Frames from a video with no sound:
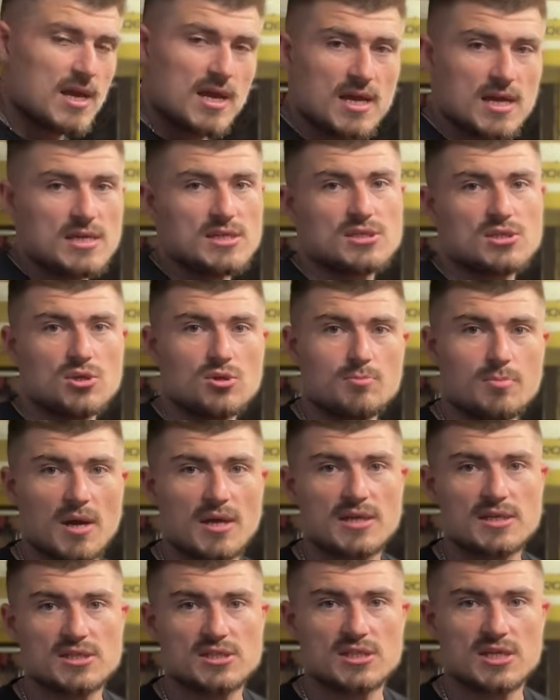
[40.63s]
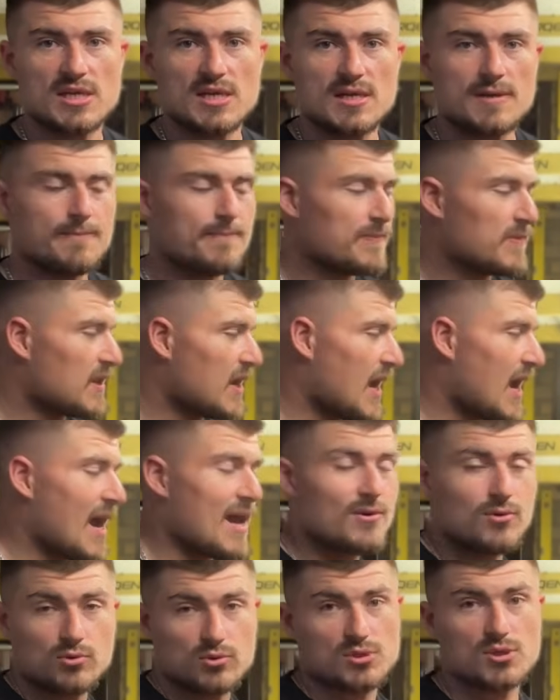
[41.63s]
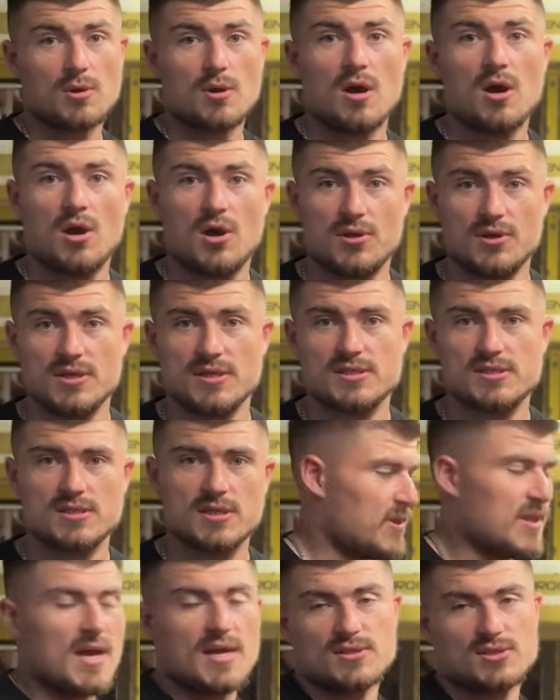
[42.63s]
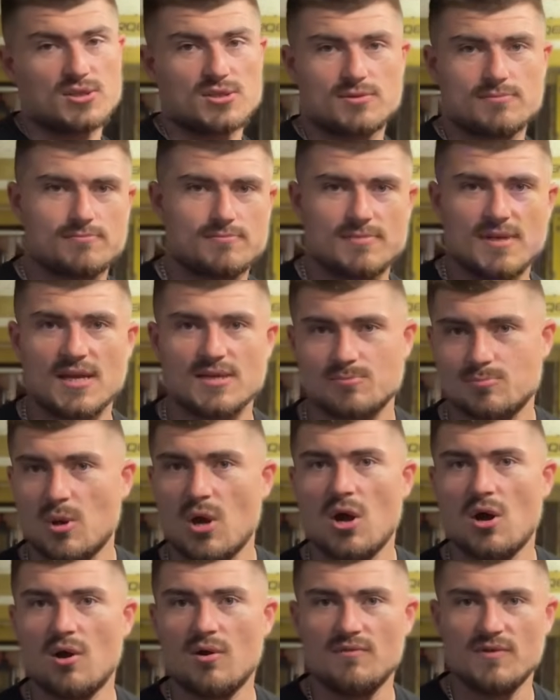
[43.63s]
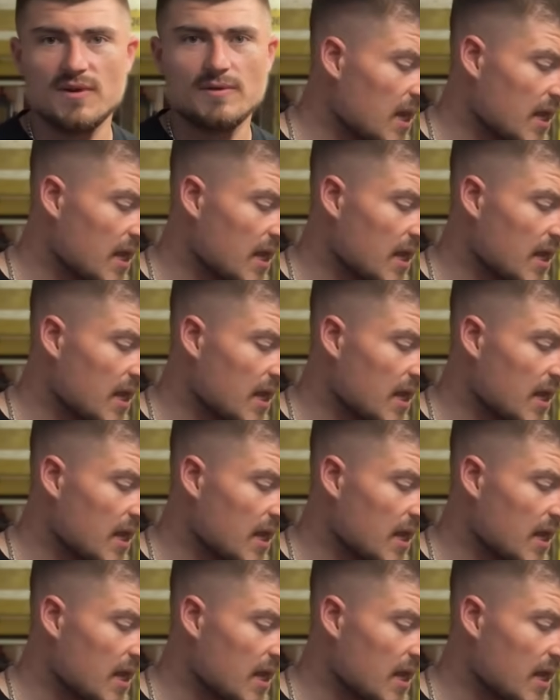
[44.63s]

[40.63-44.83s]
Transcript: is new bucket seat and also a harness, but that's part of it.